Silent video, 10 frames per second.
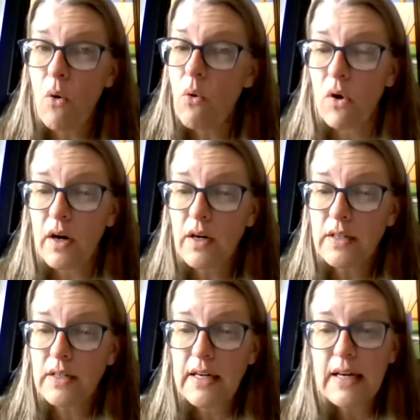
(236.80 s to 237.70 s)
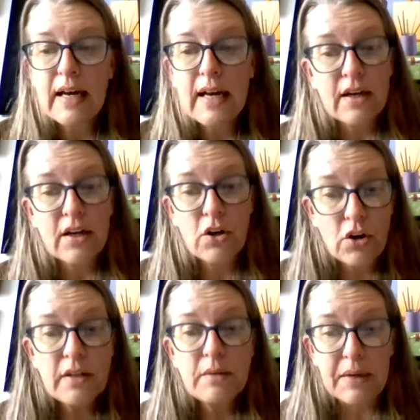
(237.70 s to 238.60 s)
Or it
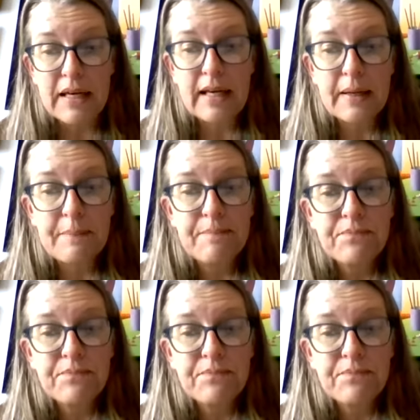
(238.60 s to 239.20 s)
could be